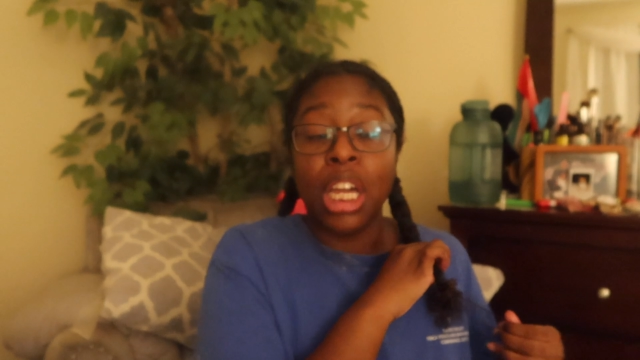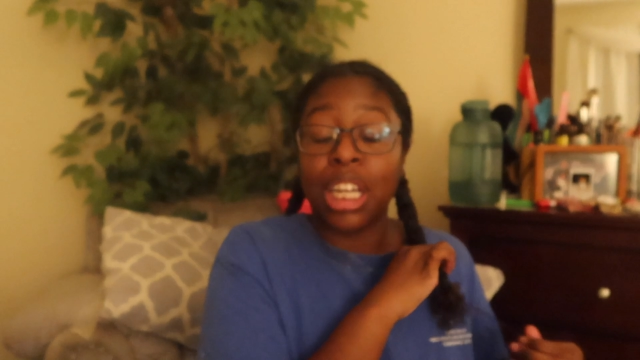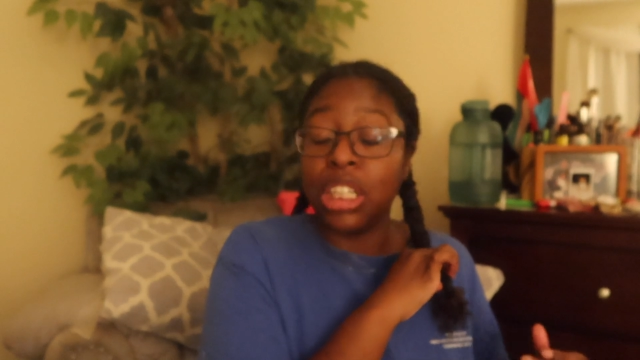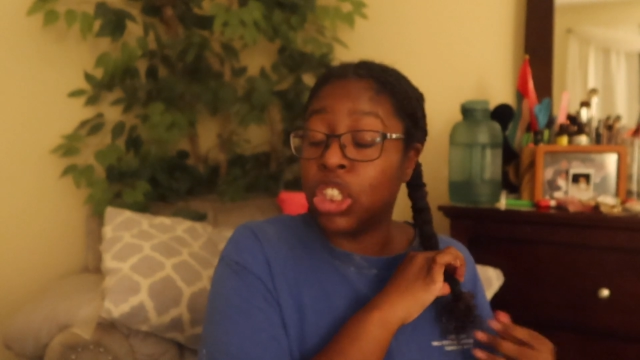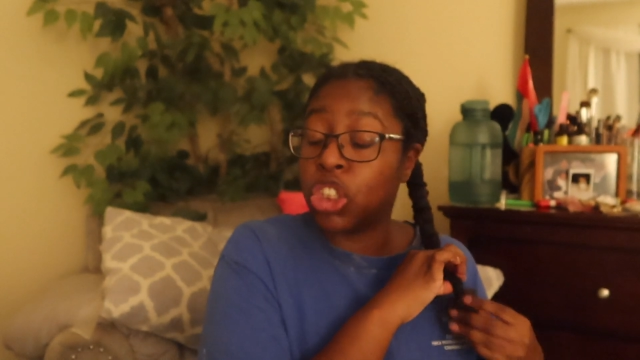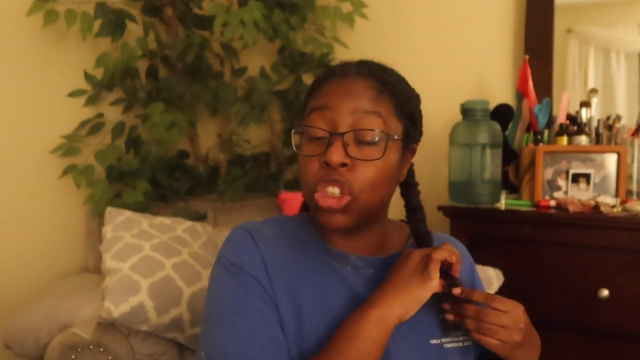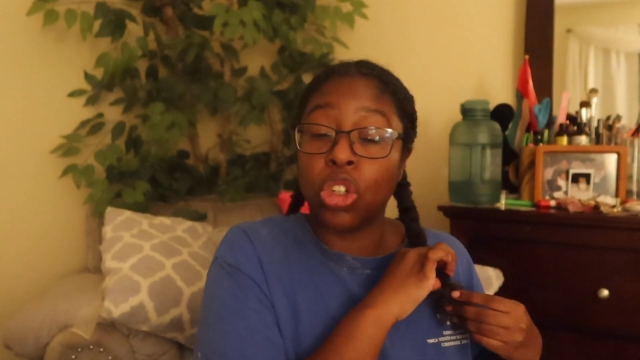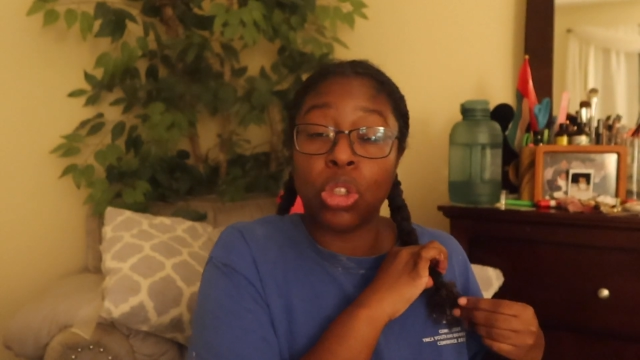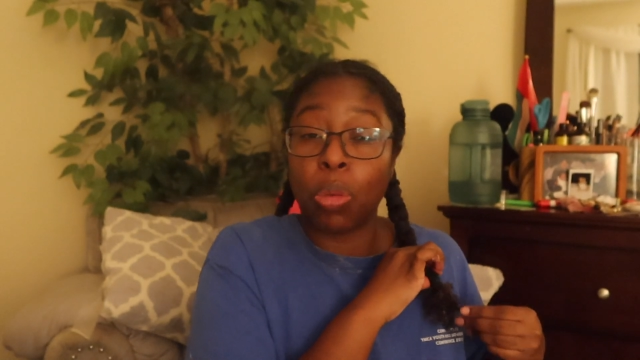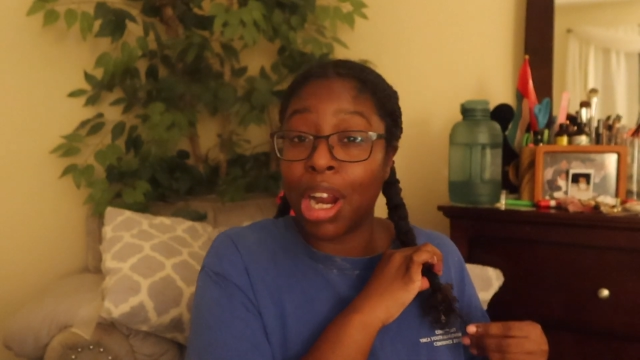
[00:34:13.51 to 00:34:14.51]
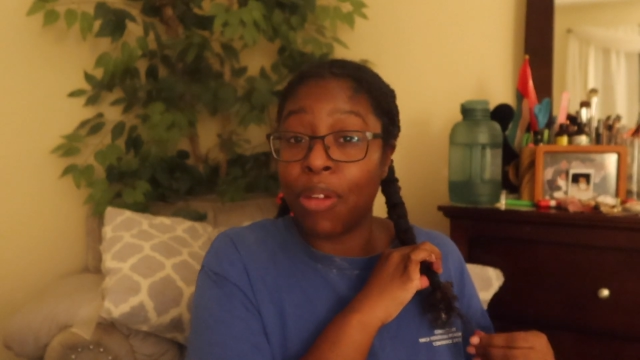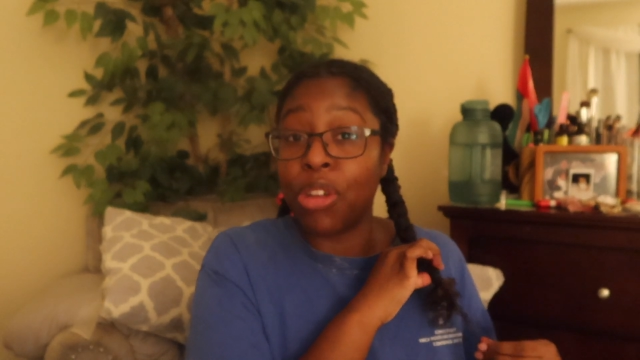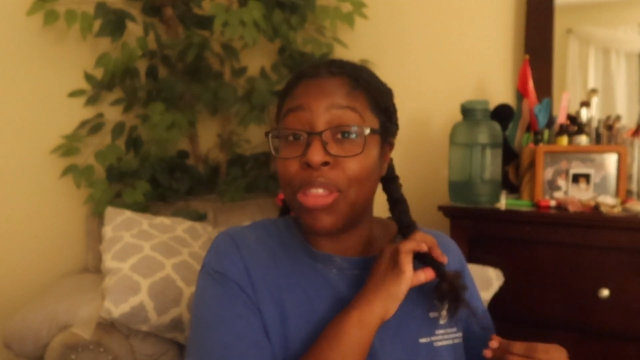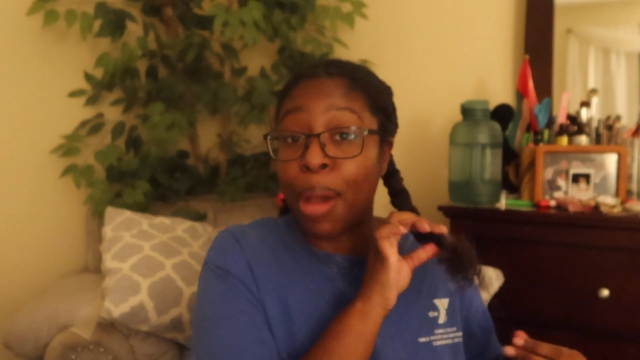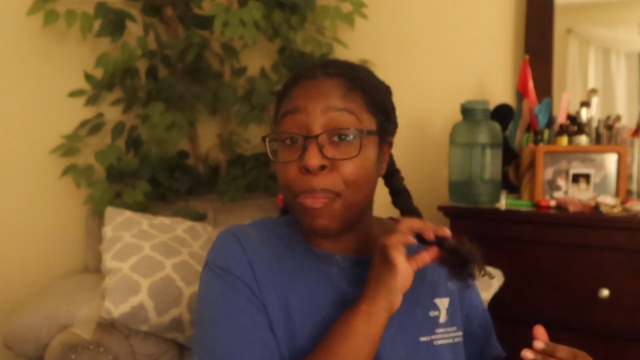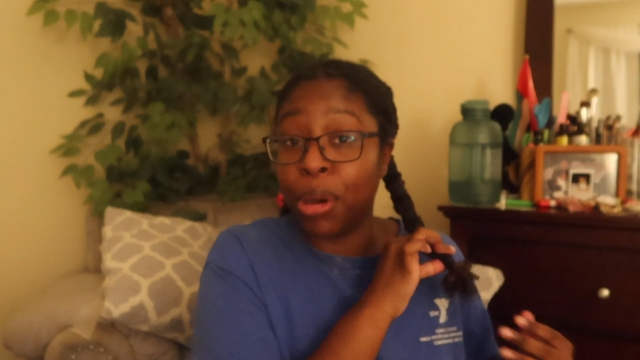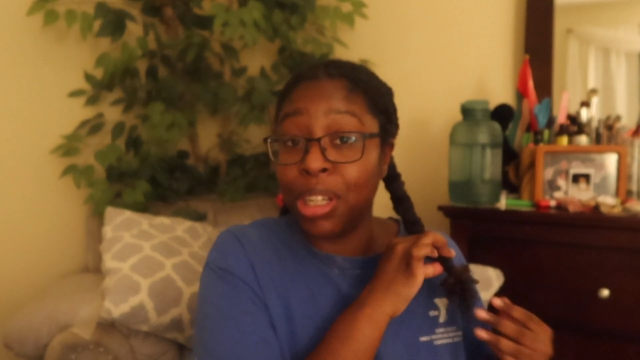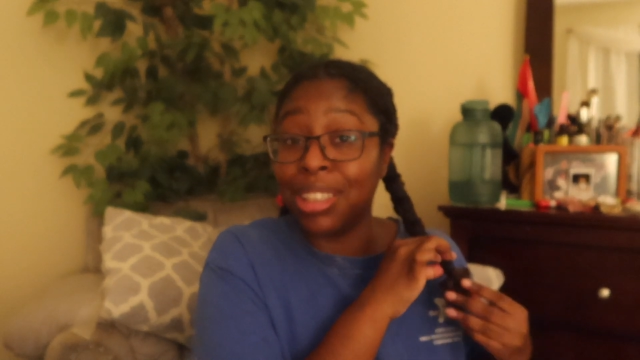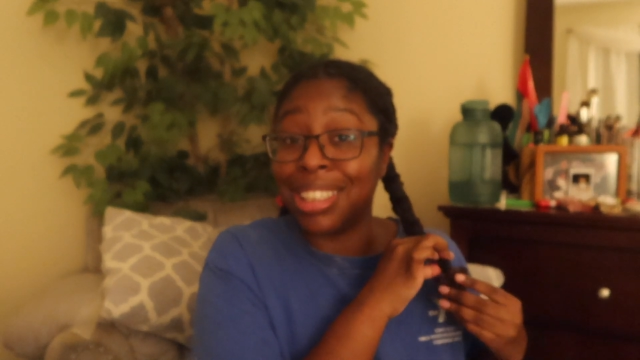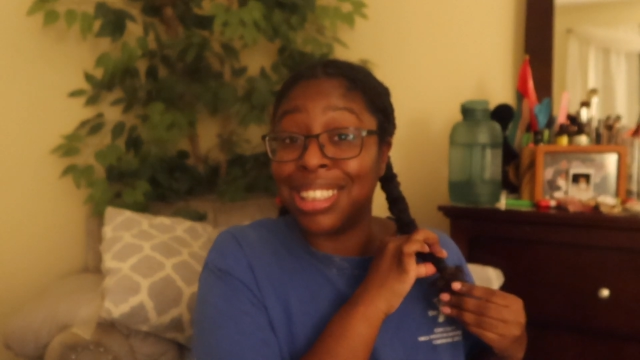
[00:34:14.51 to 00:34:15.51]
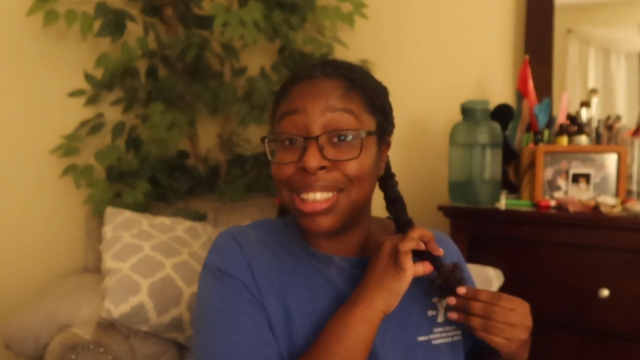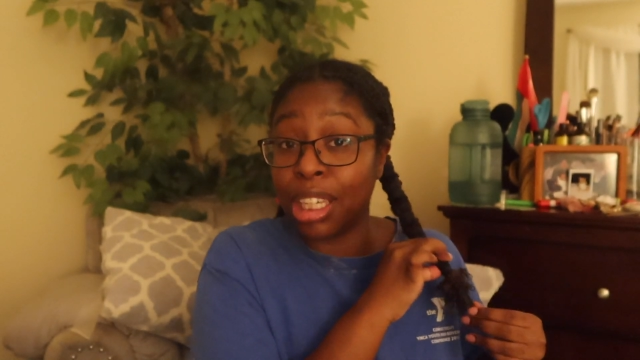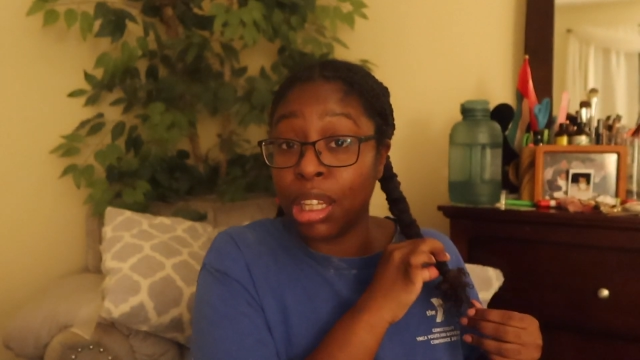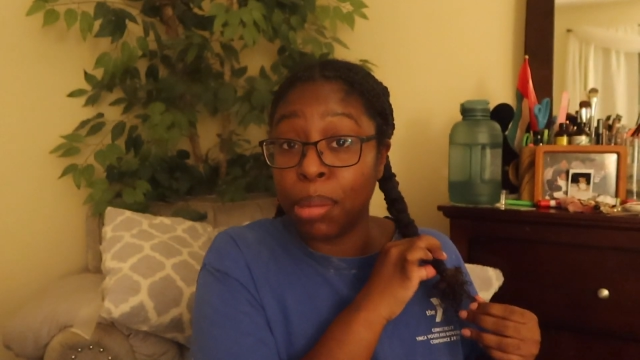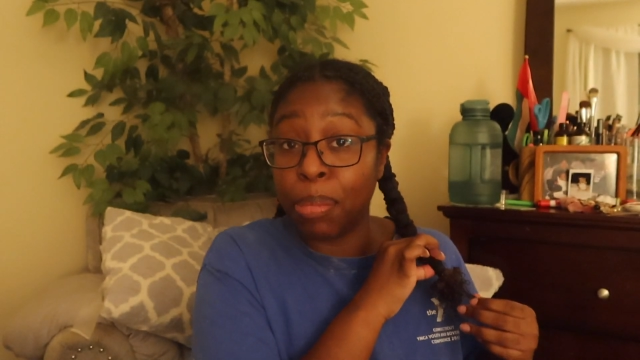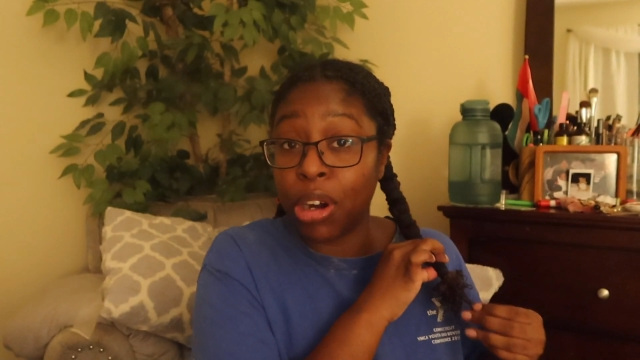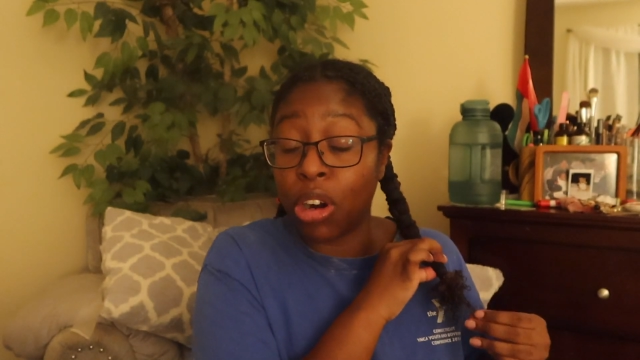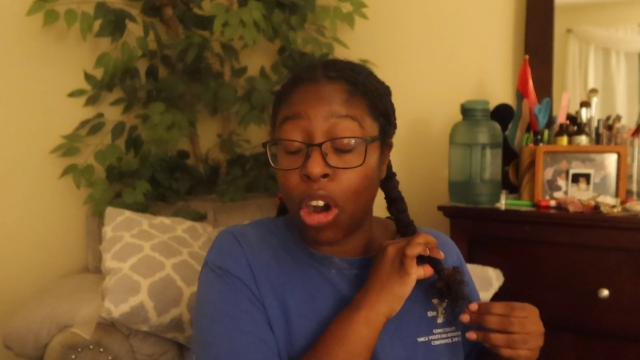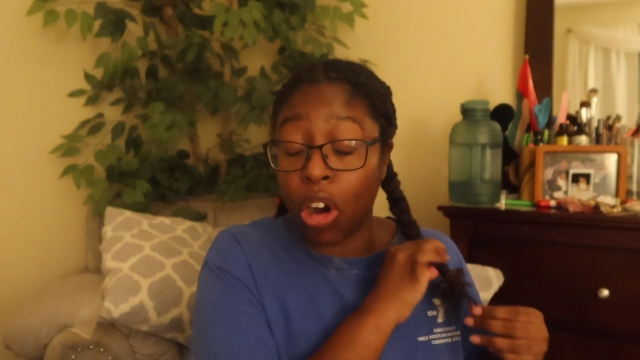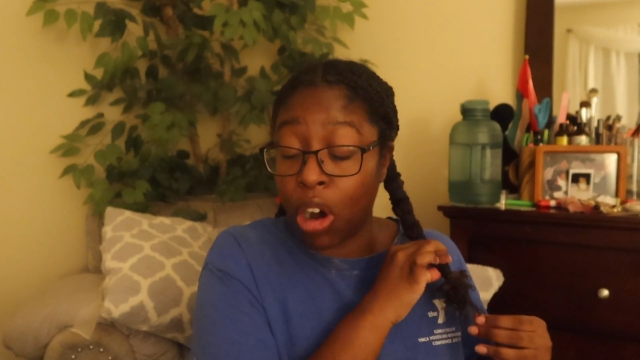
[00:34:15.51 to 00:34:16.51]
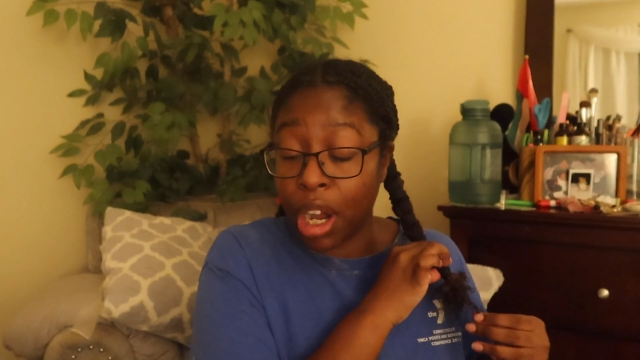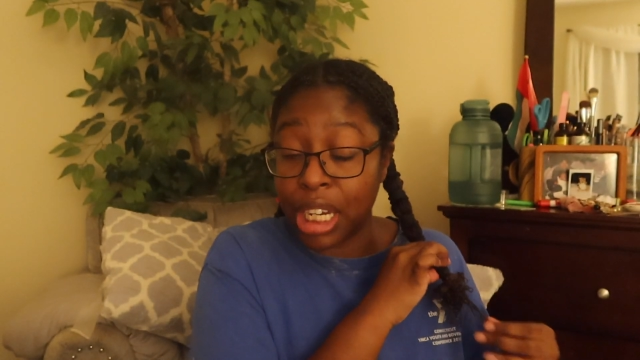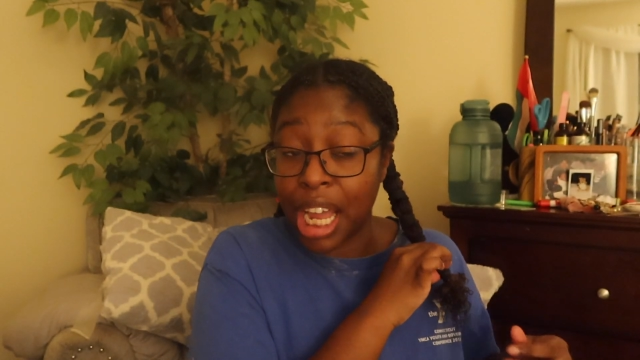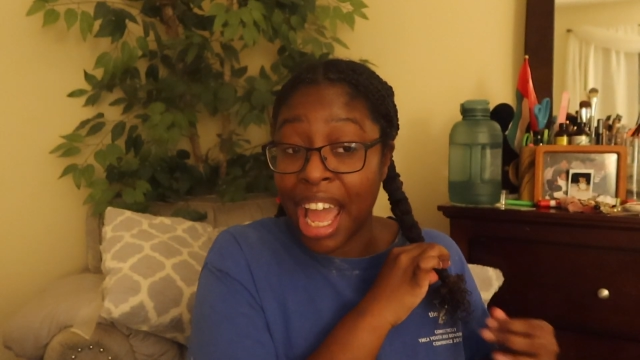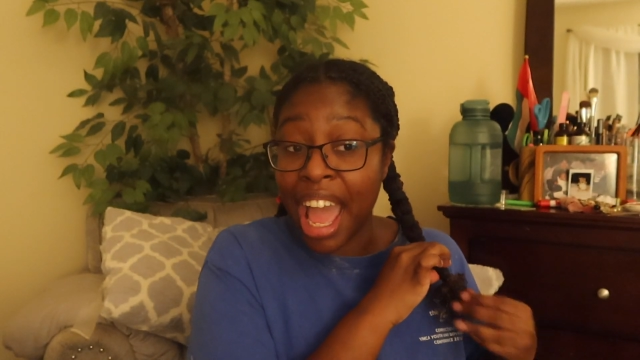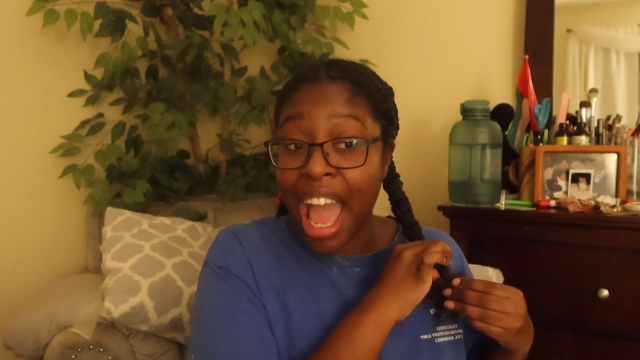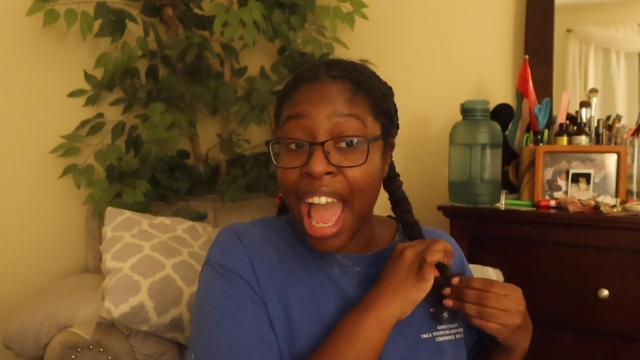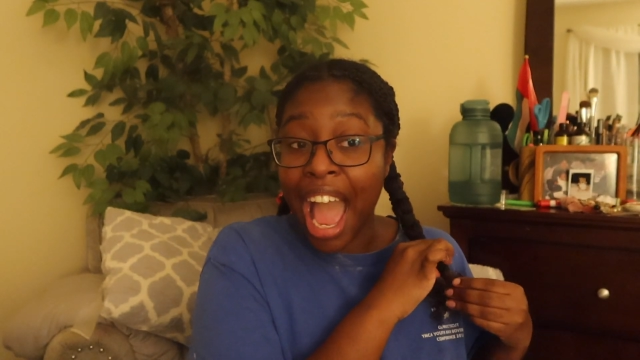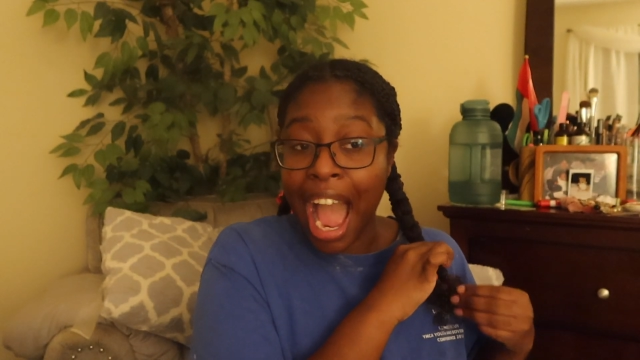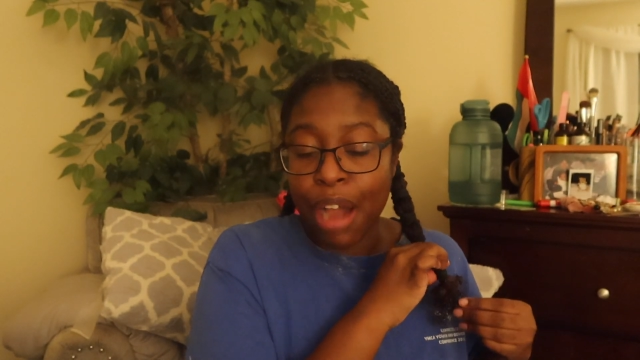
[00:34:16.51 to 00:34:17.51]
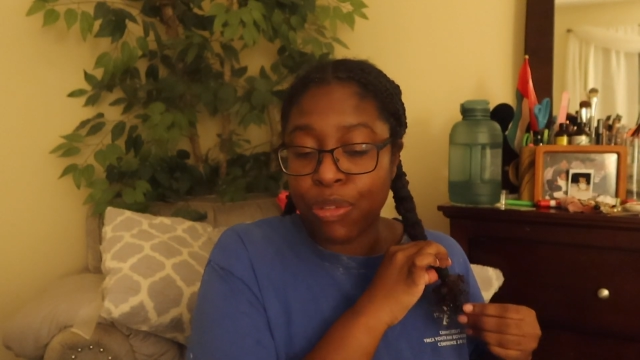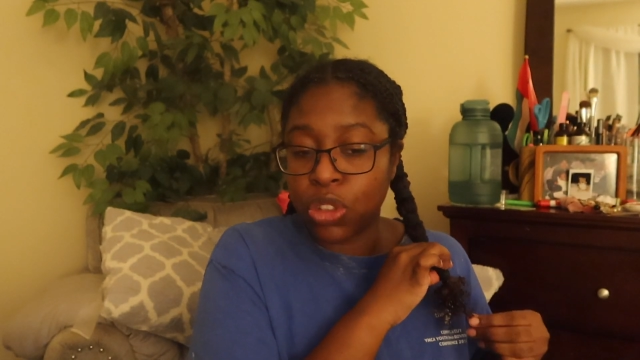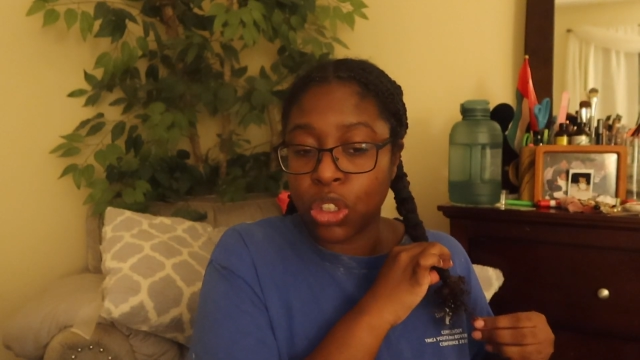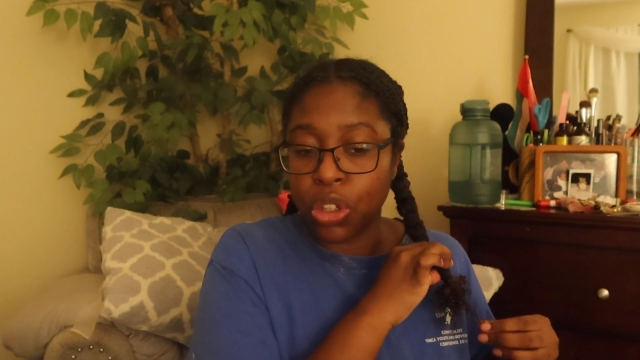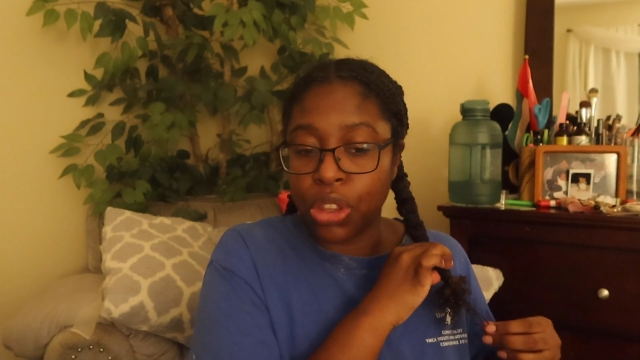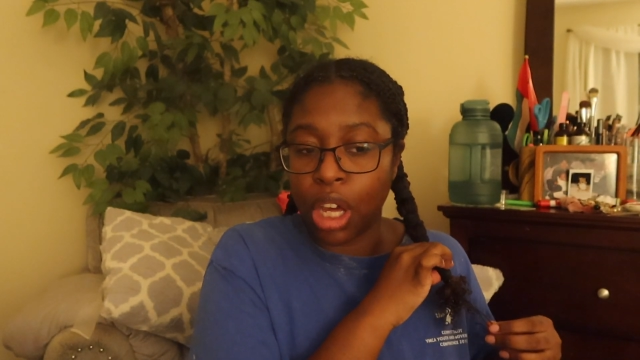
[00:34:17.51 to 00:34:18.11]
conditioners or whatever, that putting the sealant butter on after